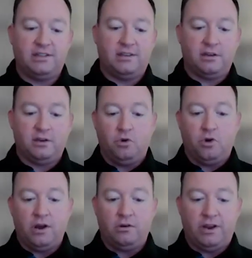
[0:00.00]
at the
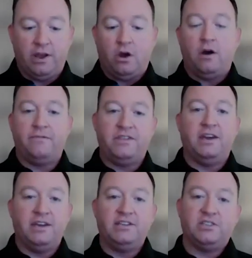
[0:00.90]
camaraderie off
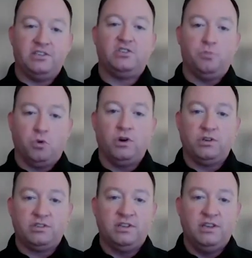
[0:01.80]
the ice in
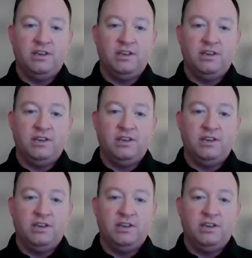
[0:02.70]
sports